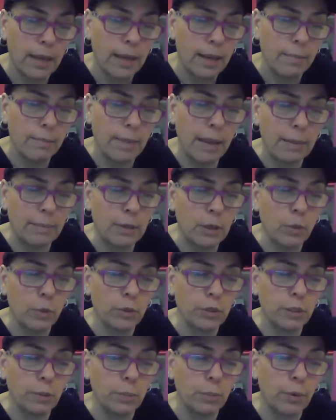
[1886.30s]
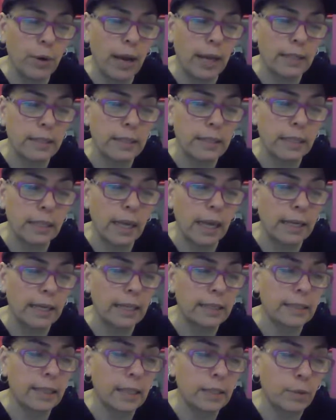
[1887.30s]
Maybe you were depressed and got
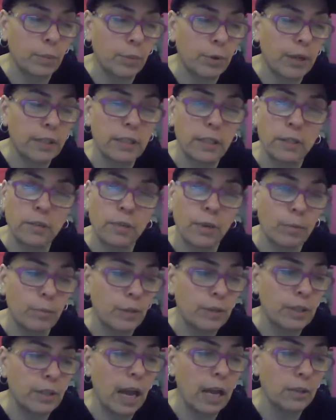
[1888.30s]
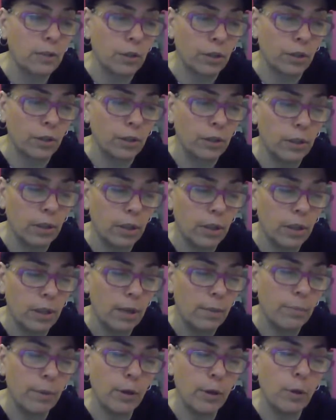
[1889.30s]
antidepressants from your doctor,
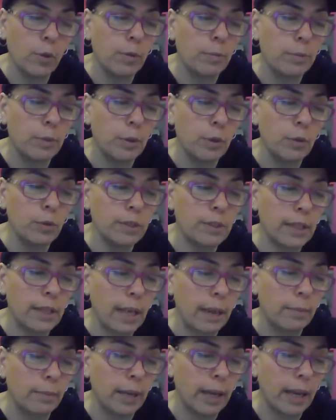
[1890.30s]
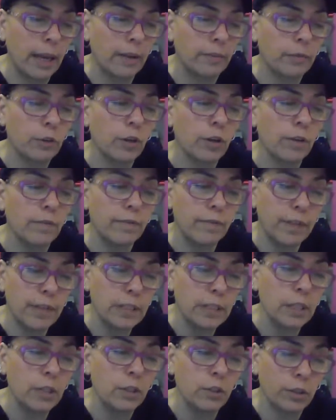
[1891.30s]
but you abused them after
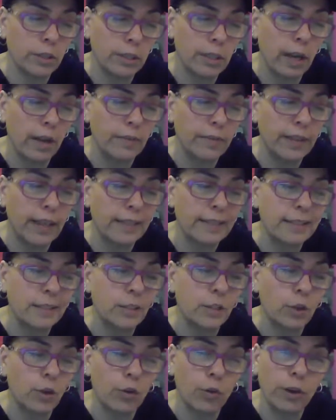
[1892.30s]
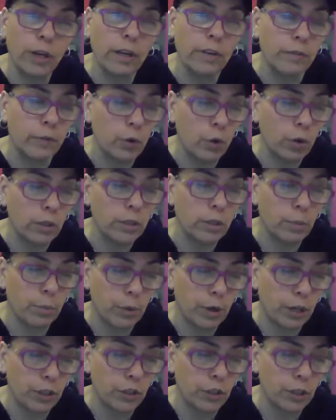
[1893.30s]
convincing yourself that the degree of your
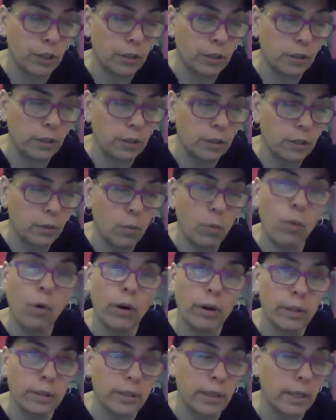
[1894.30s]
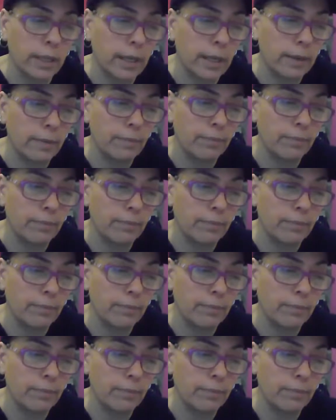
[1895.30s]
depression warranted it.